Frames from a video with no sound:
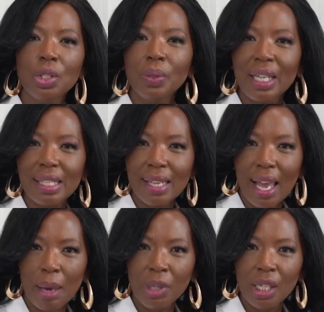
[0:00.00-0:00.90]
to
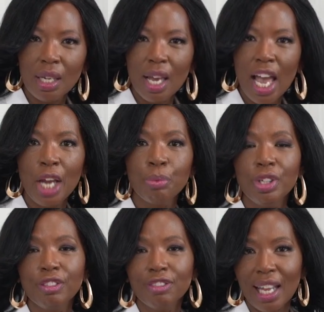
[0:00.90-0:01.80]
examine and
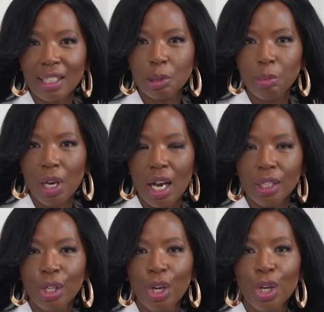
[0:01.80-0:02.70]
reflect
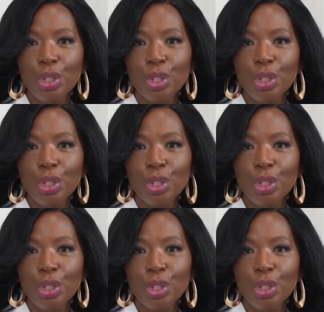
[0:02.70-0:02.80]
upon